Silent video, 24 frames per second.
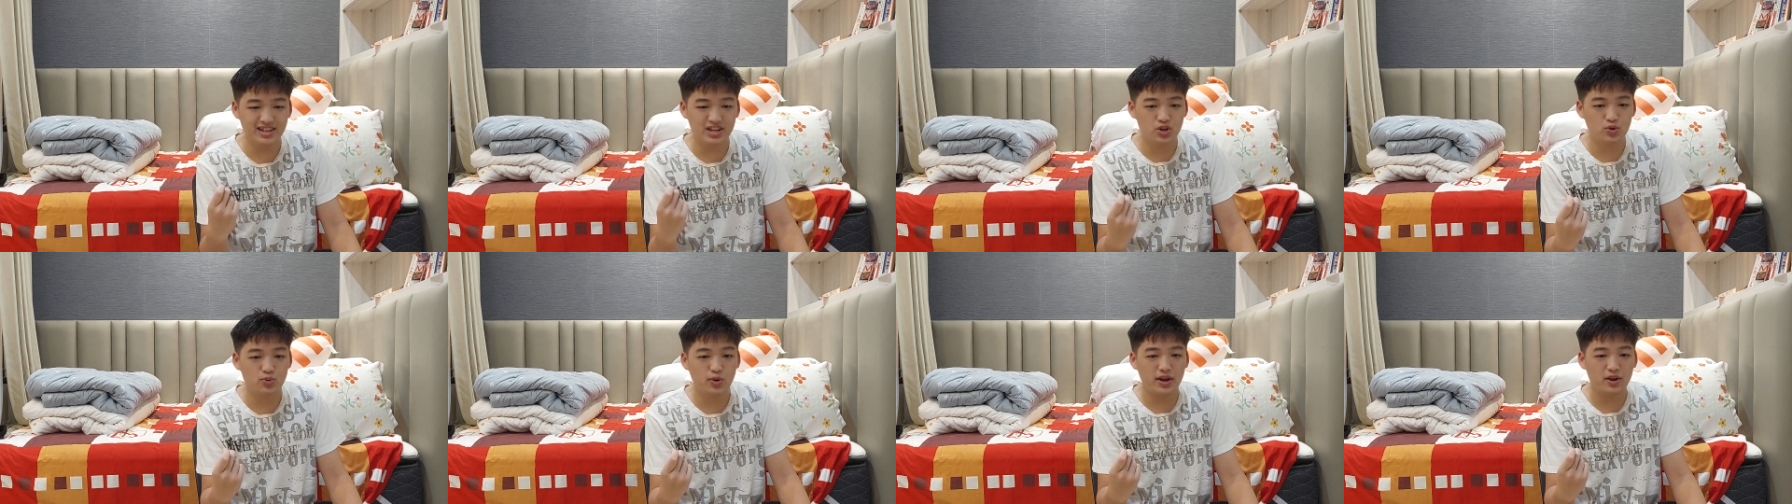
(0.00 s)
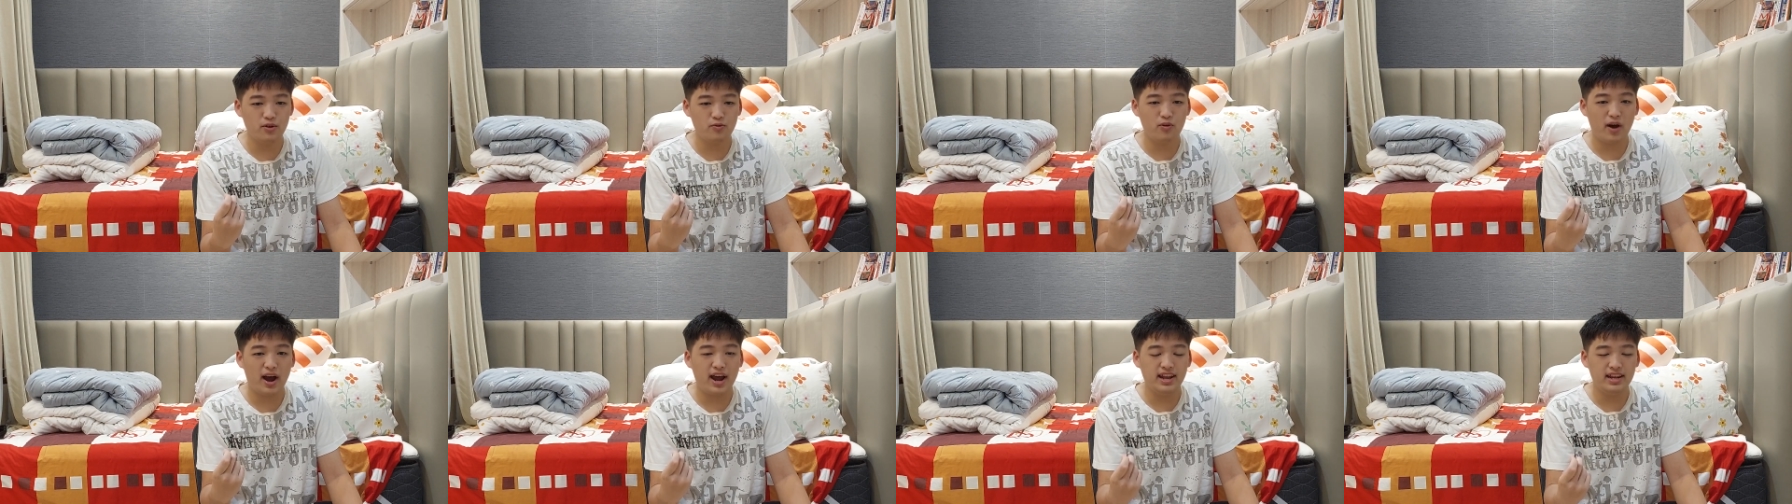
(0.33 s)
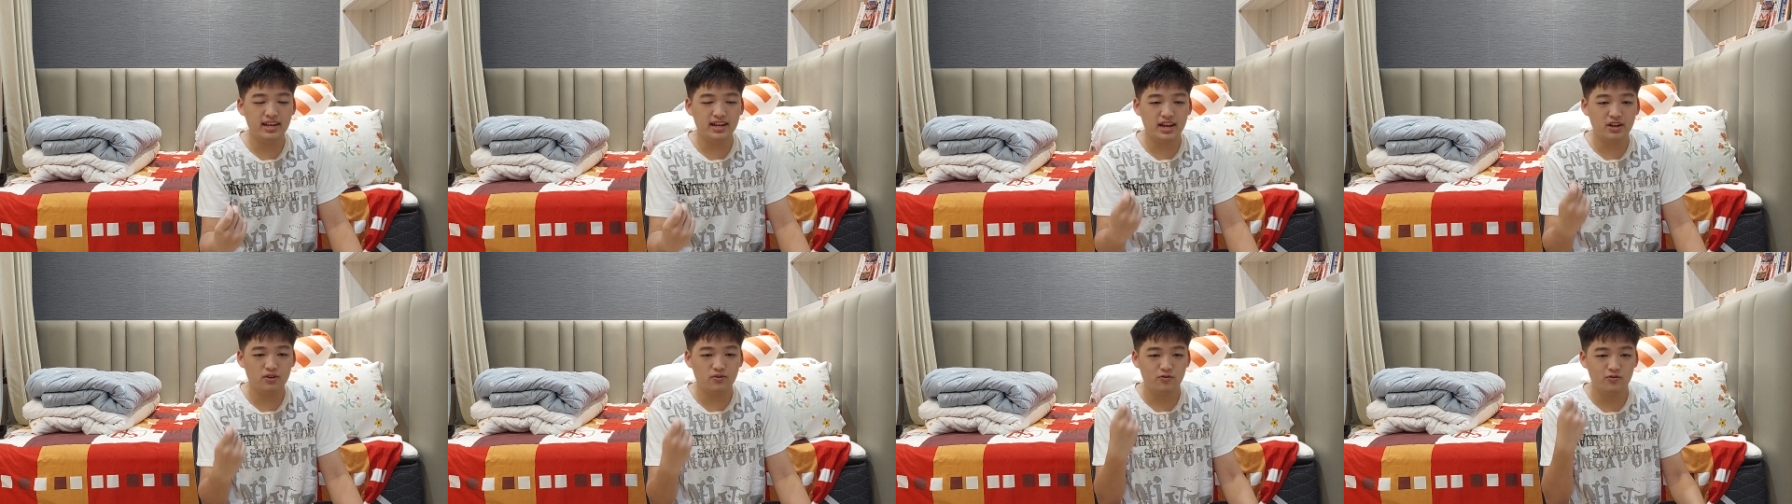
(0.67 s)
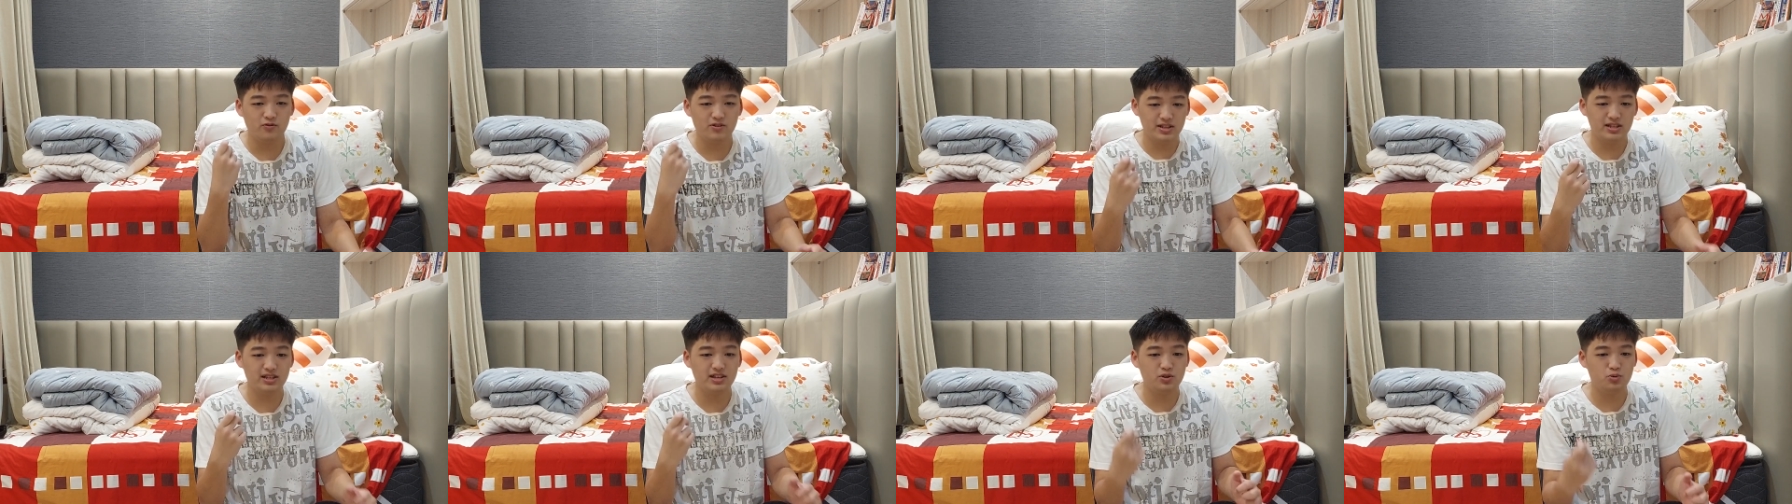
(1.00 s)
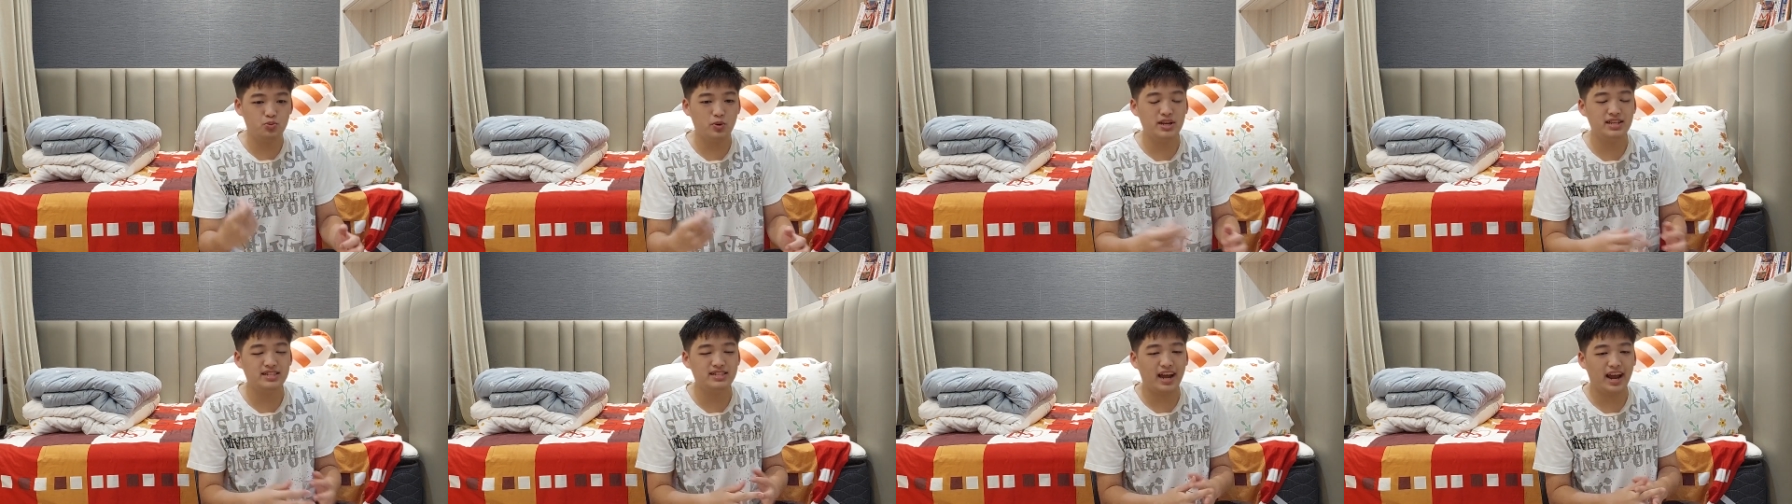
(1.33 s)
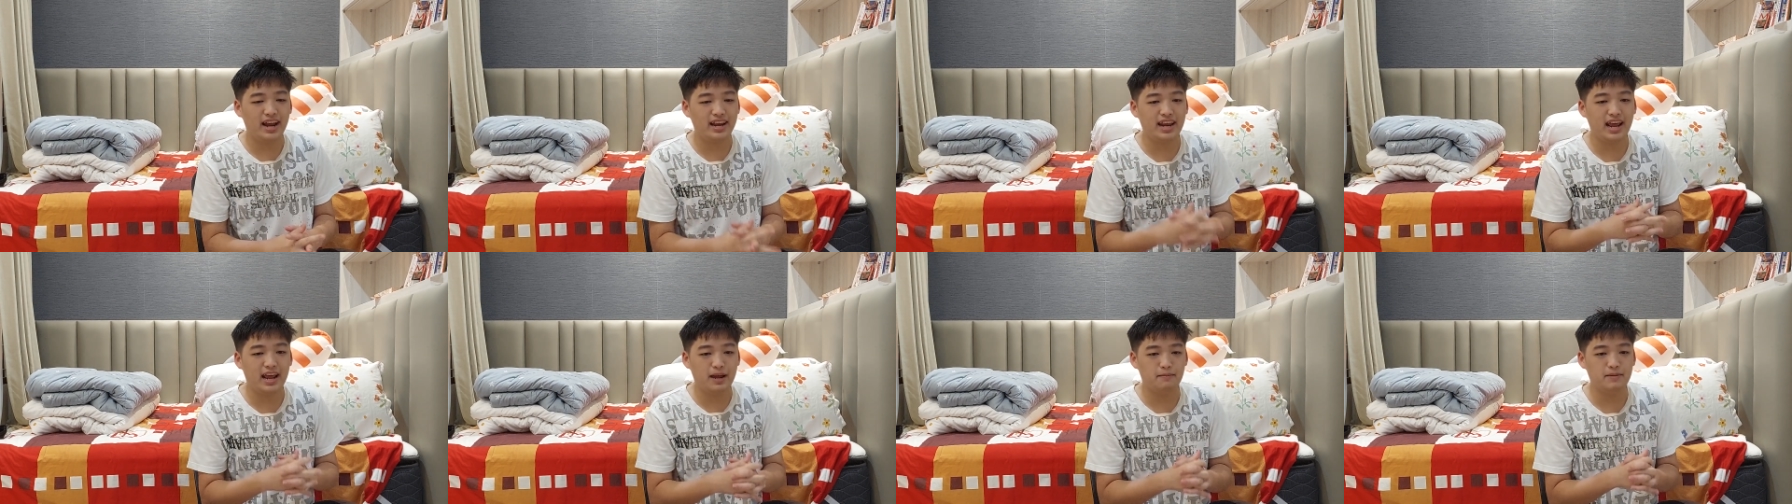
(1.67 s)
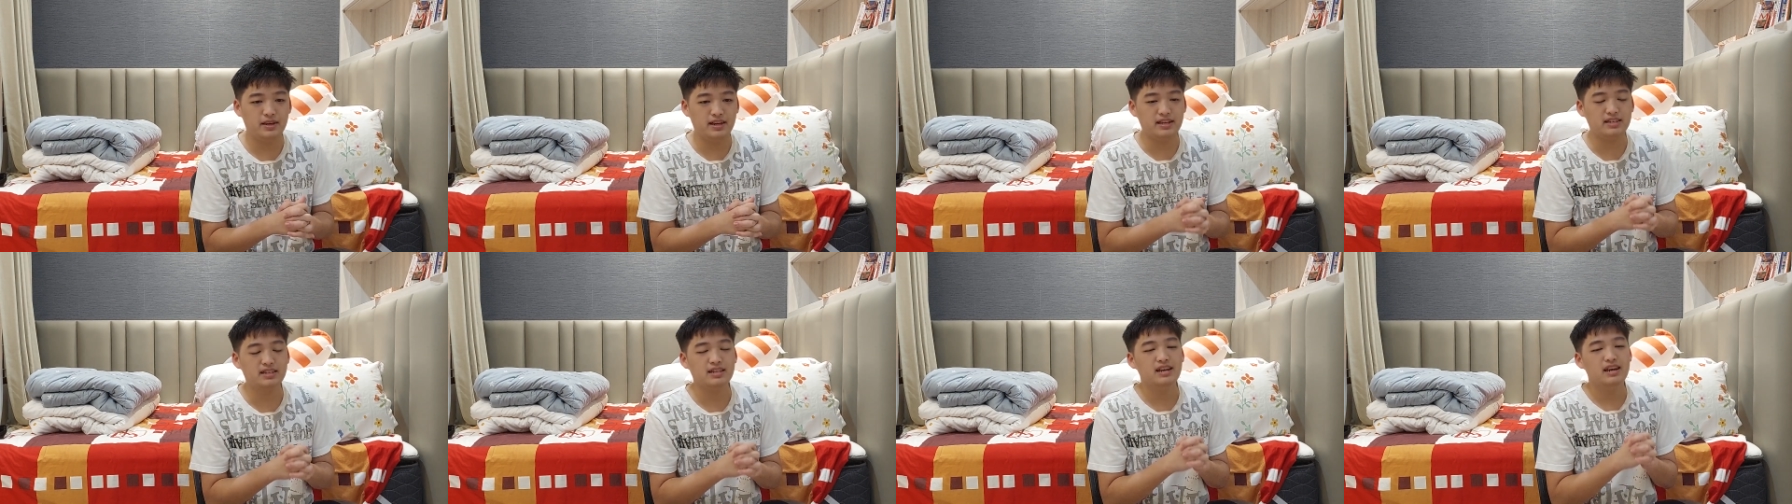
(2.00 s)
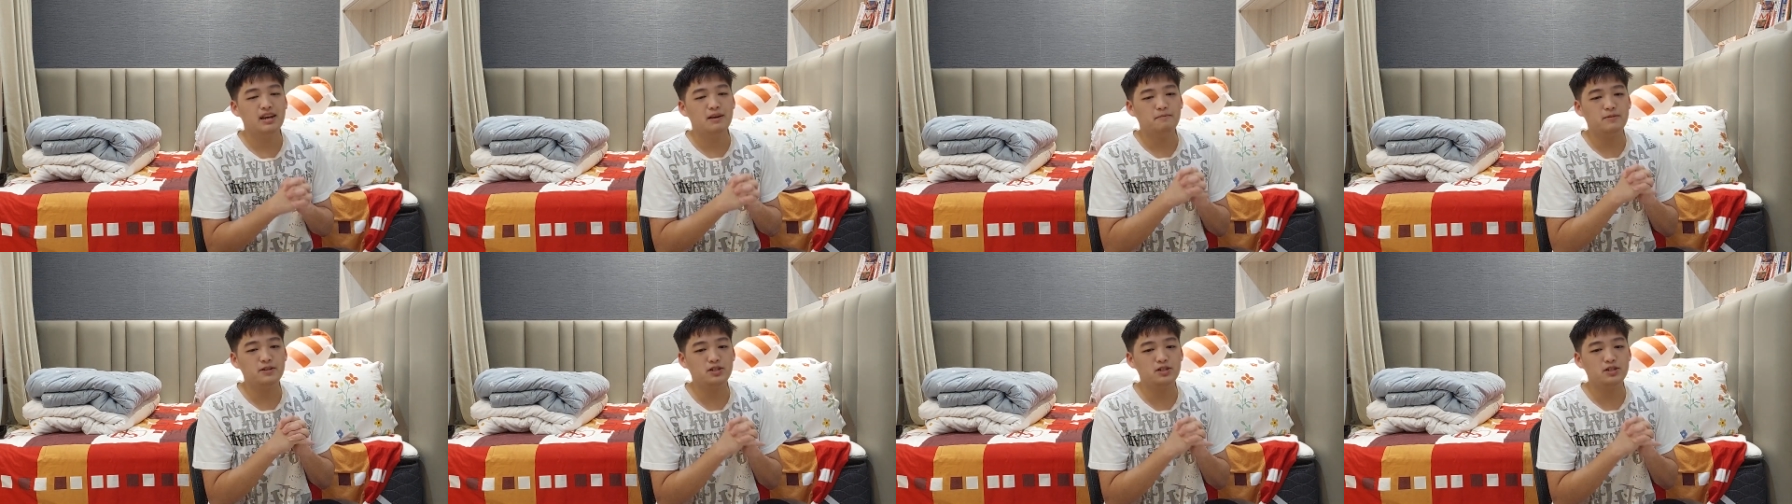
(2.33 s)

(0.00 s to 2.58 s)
great writing and really great dynamics